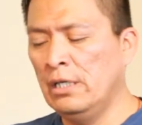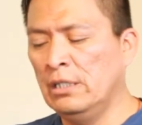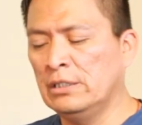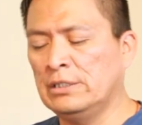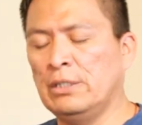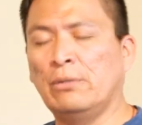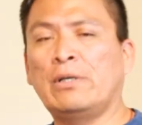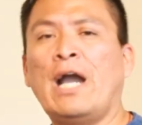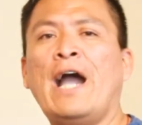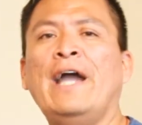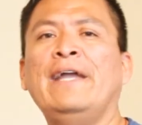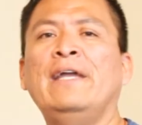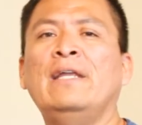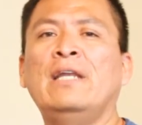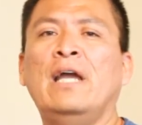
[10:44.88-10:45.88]
So
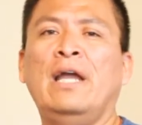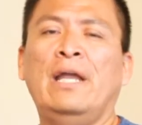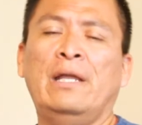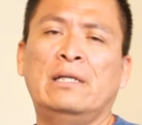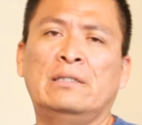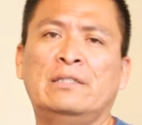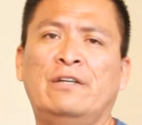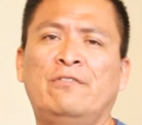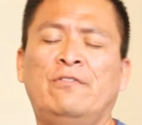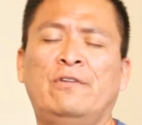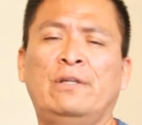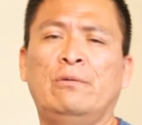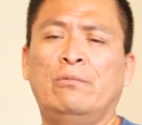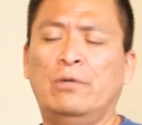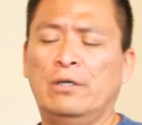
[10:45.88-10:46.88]
kyanite
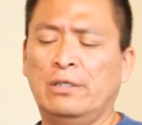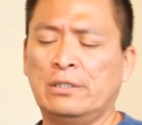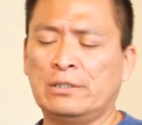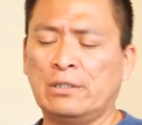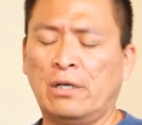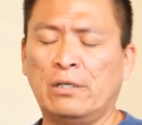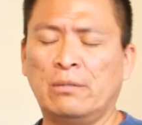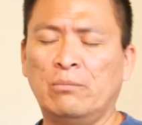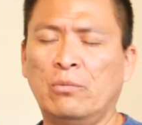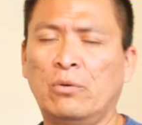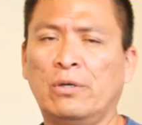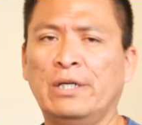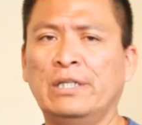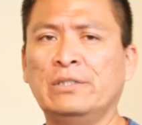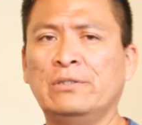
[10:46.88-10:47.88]
definitely works on a
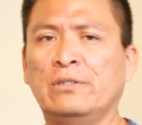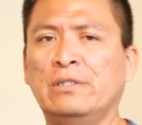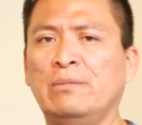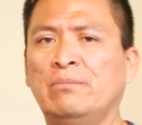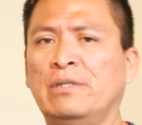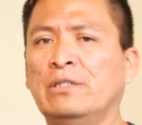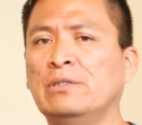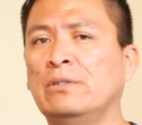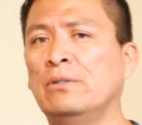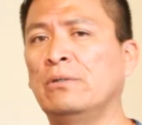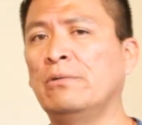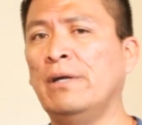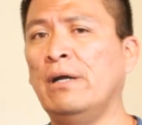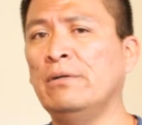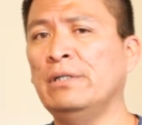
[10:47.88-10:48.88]
more
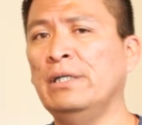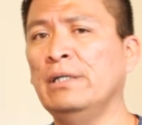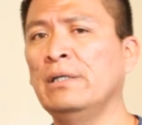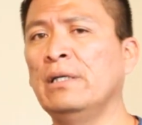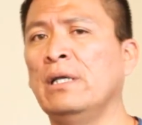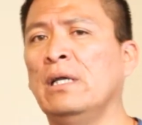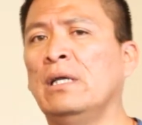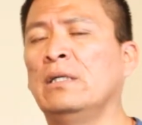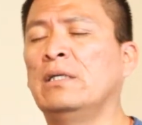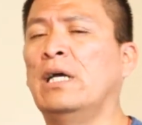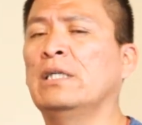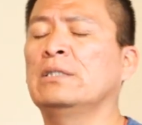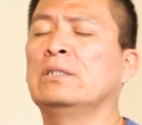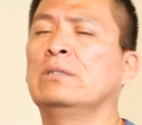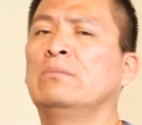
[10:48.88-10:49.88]
interdimensional grounding,
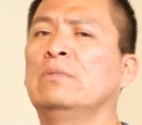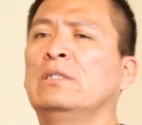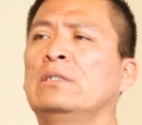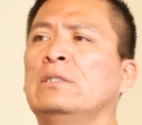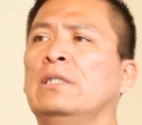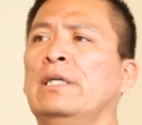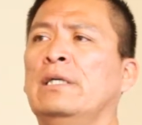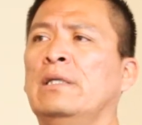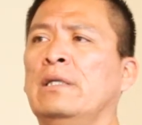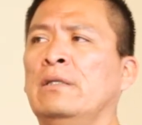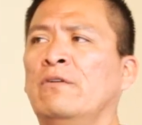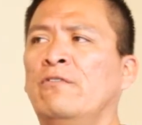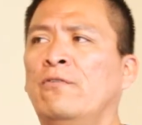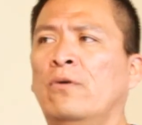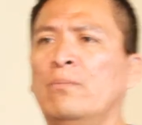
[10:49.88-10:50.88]
not so much like in
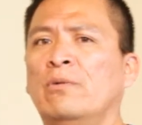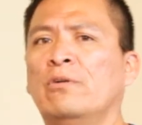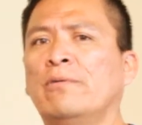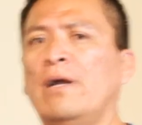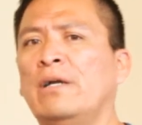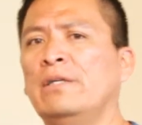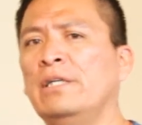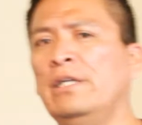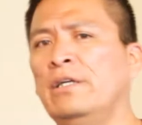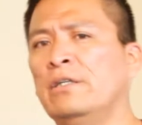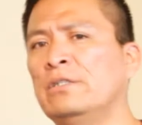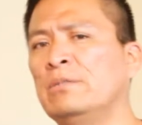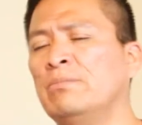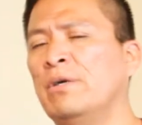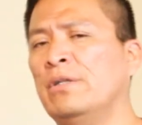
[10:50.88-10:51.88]
the form of grounding here
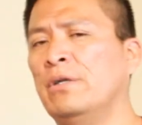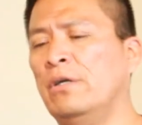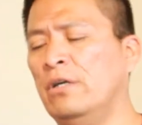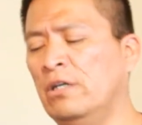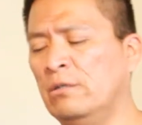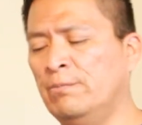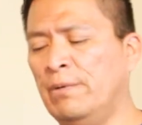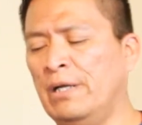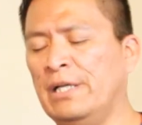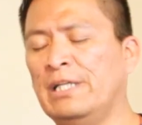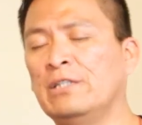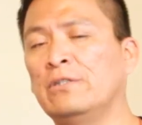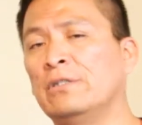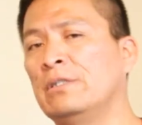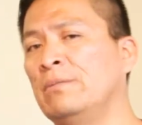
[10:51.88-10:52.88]
to Mother Earth, but
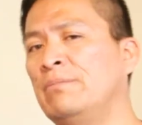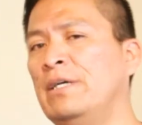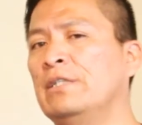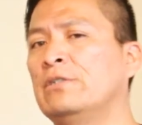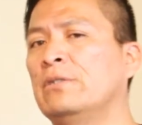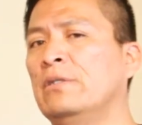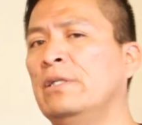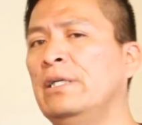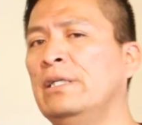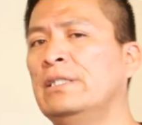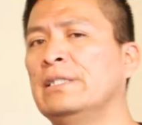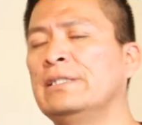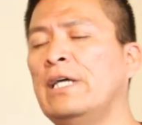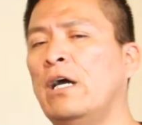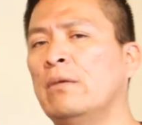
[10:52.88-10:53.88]
interdimensionally
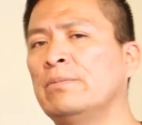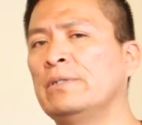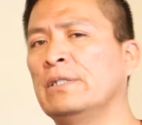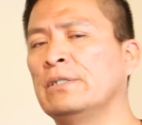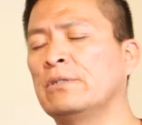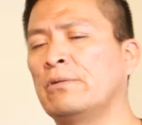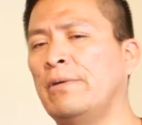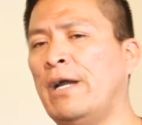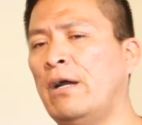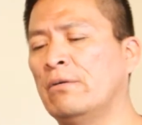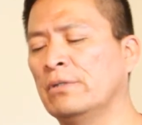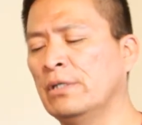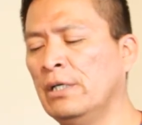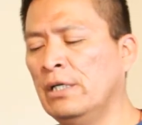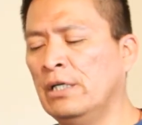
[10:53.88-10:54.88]
this helps us
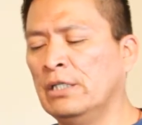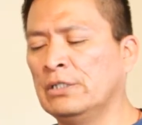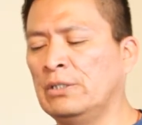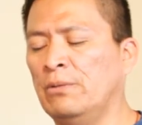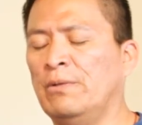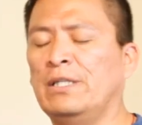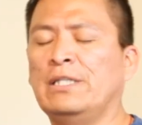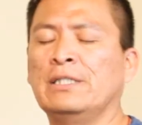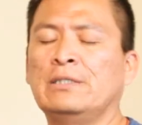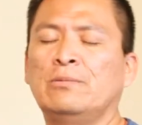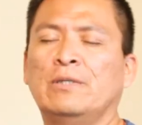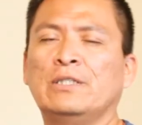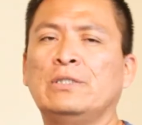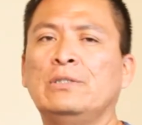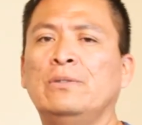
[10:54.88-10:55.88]
ground. So what this
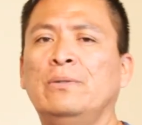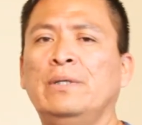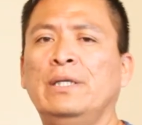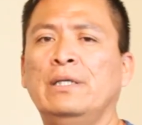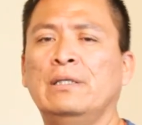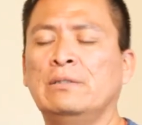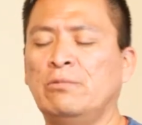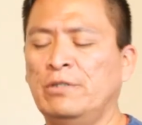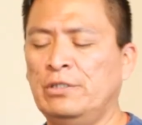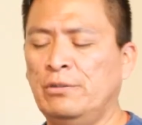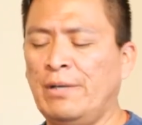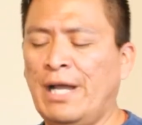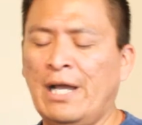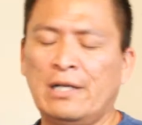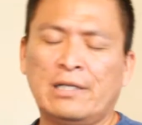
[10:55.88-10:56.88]
was doing is when
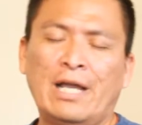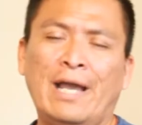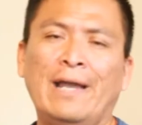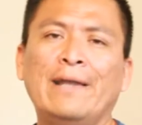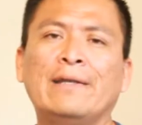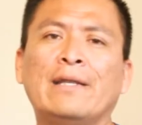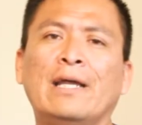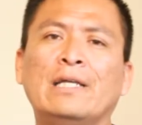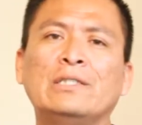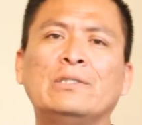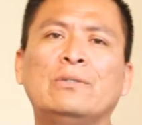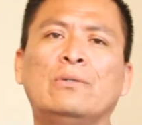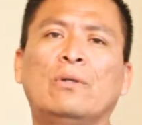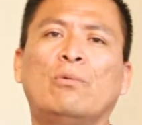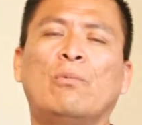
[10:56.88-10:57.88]
you add kyanite
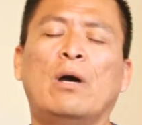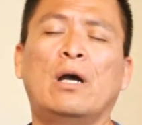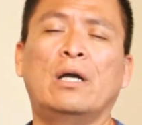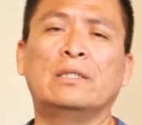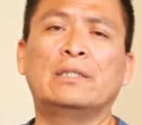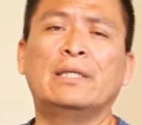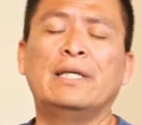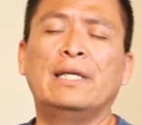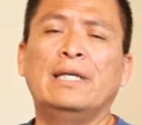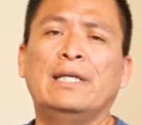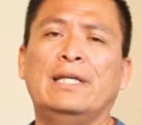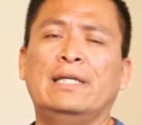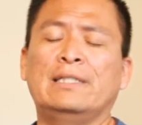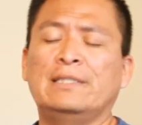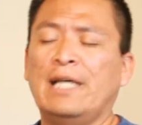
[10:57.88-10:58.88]
to the wand,
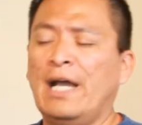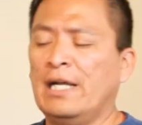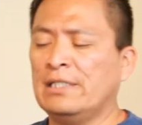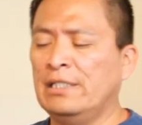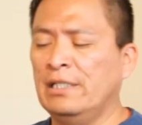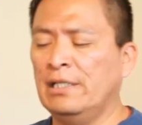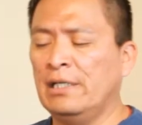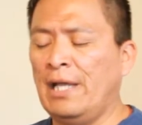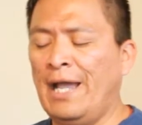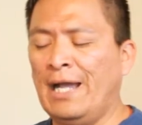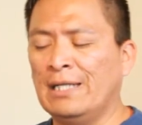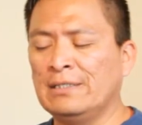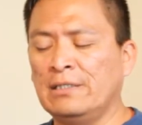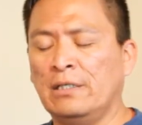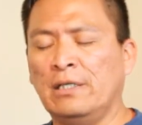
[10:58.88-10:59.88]
it's acting
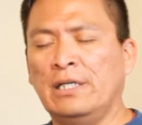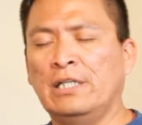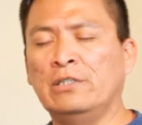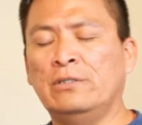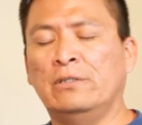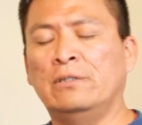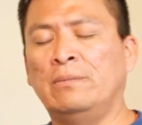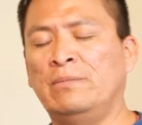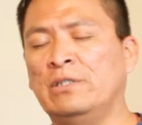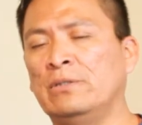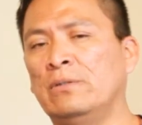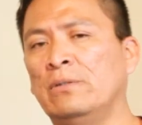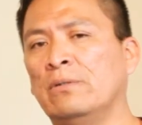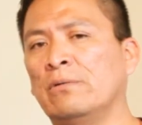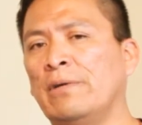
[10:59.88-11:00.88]
as an
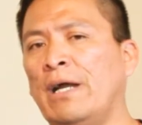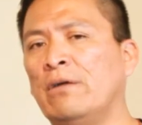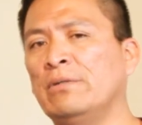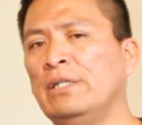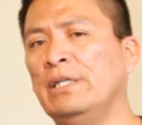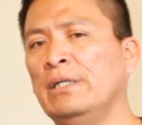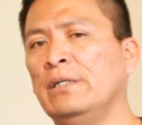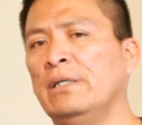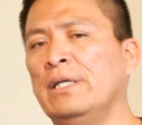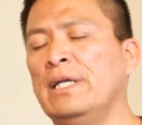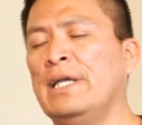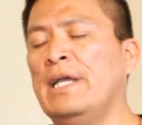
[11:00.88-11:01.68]
interdimensional grounding,